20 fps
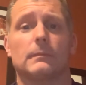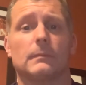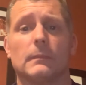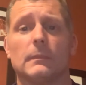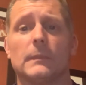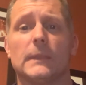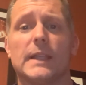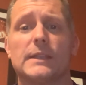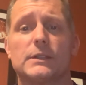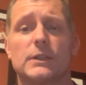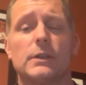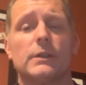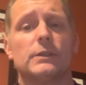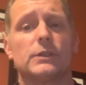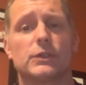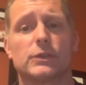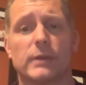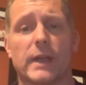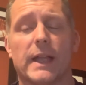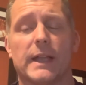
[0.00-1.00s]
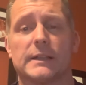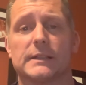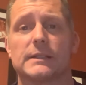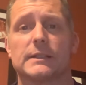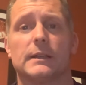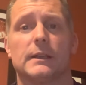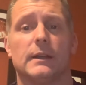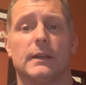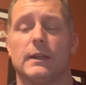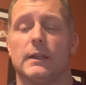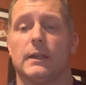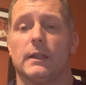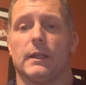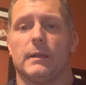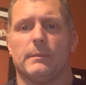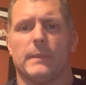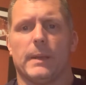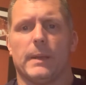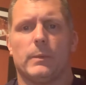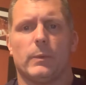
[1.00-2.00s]
That's good stress.
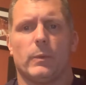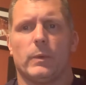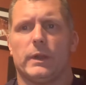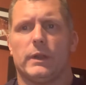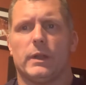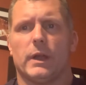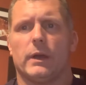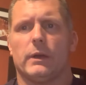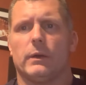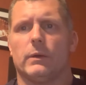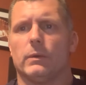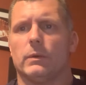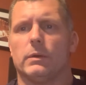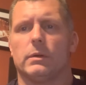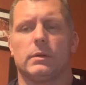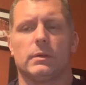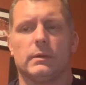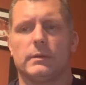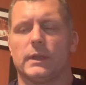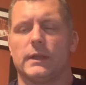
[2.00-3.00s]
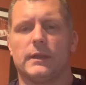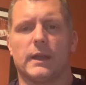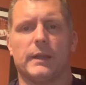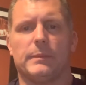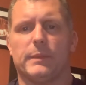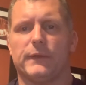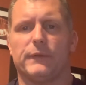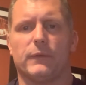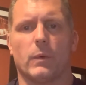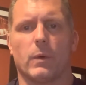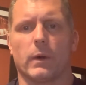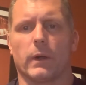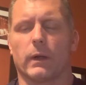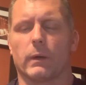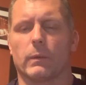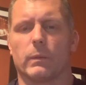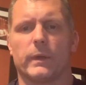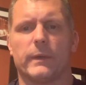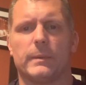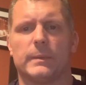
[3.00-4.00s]
Maybe we know the night before
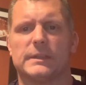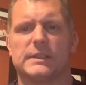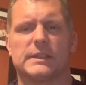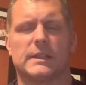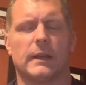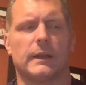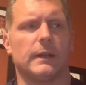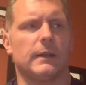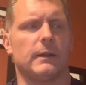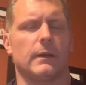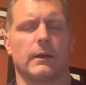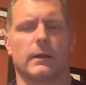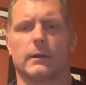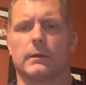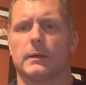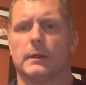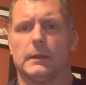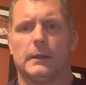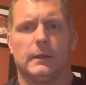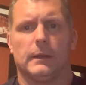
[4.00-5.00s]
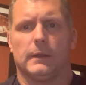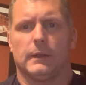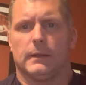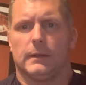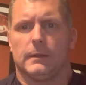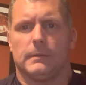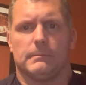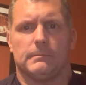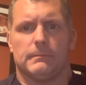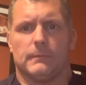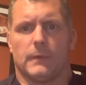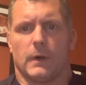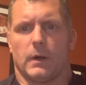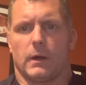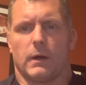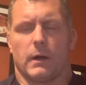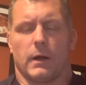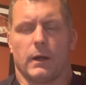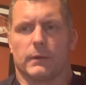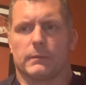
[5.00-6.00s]
we've been studying our
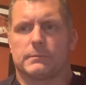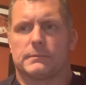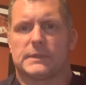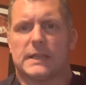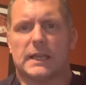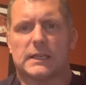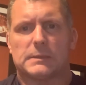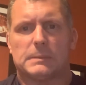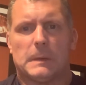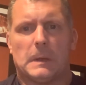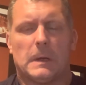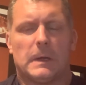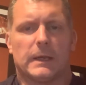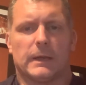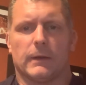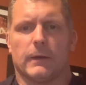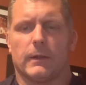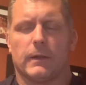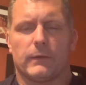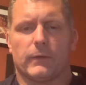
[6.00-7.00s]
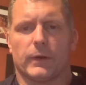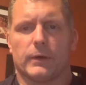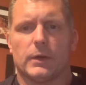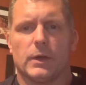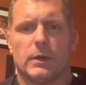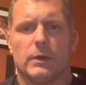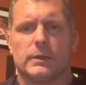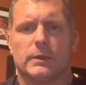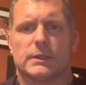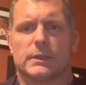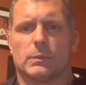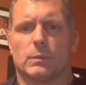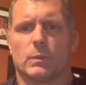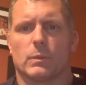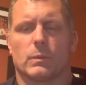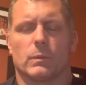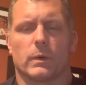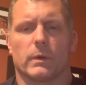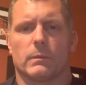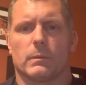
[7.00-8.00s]
textbook and all of our notes and
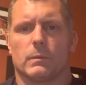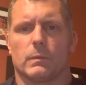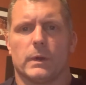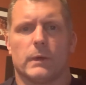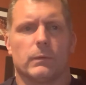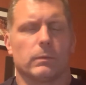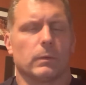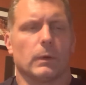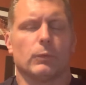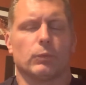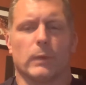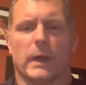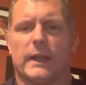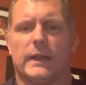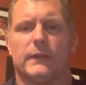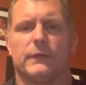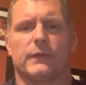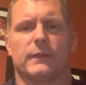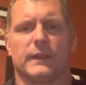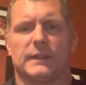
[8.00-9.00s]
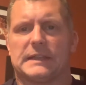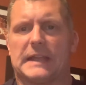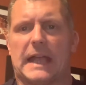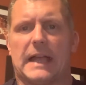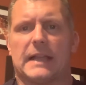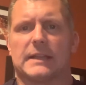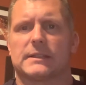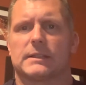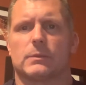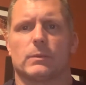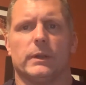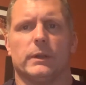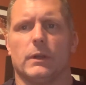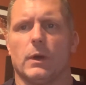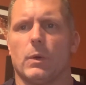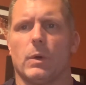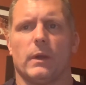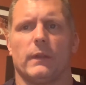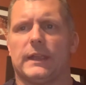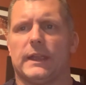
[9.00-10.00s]
we're ready for the test. We know
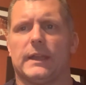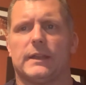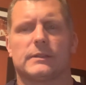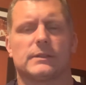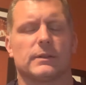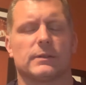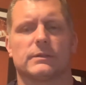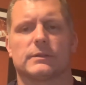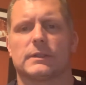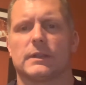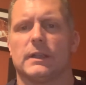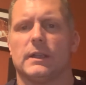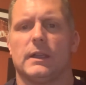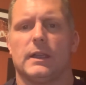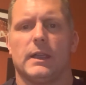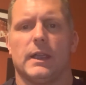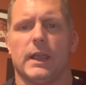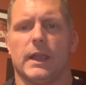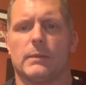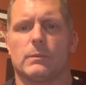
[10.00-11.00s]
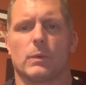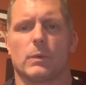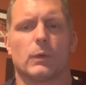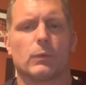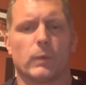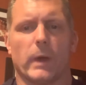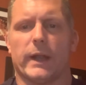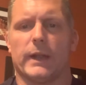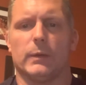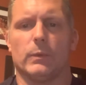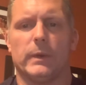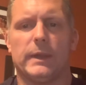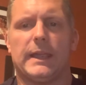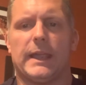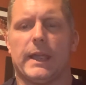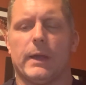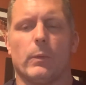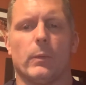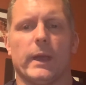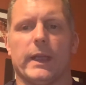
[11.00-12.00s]
all the answers and we're ready. We
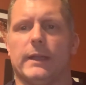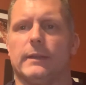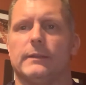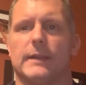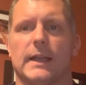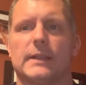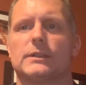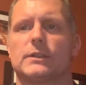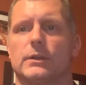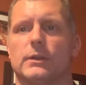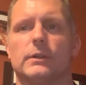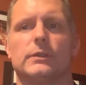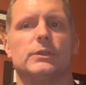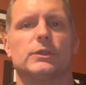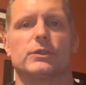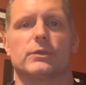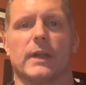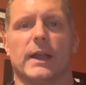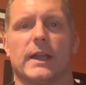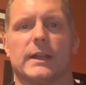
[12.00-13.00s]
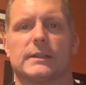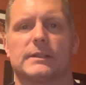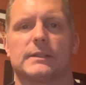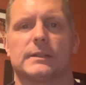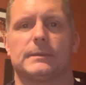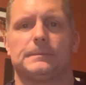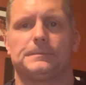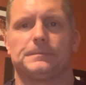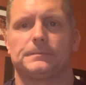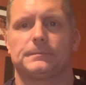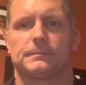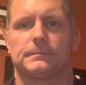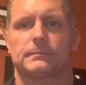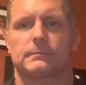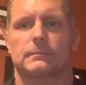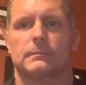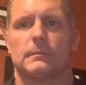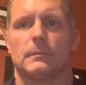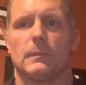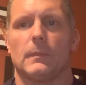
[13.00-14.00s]
can't wait. That's good stress.
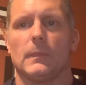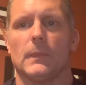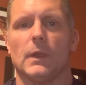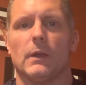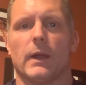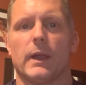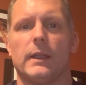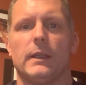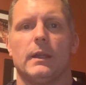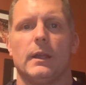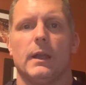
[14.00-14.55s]
All right.